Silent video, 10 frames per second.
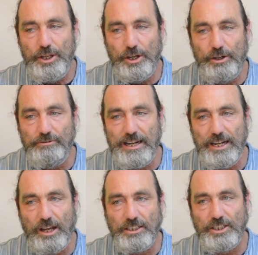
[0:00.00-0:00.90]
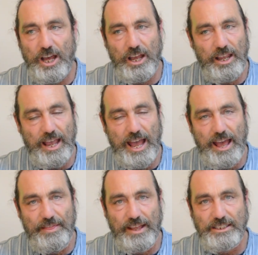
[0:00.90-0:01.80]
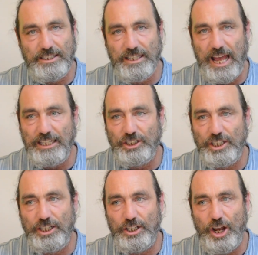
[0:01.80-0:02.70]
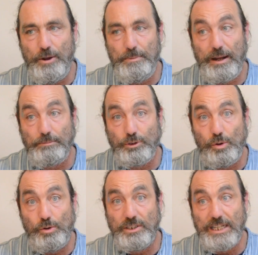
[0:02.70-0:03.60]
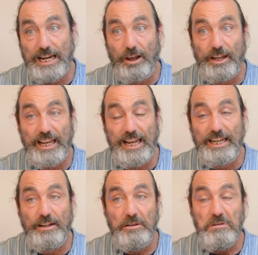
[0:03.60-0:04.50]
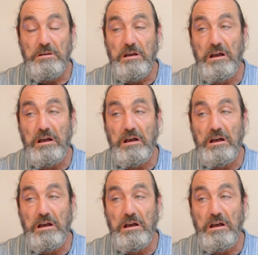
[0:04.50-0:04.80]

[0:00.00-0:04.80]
you're going to realize that, yeah, this actually could open up doors, say like in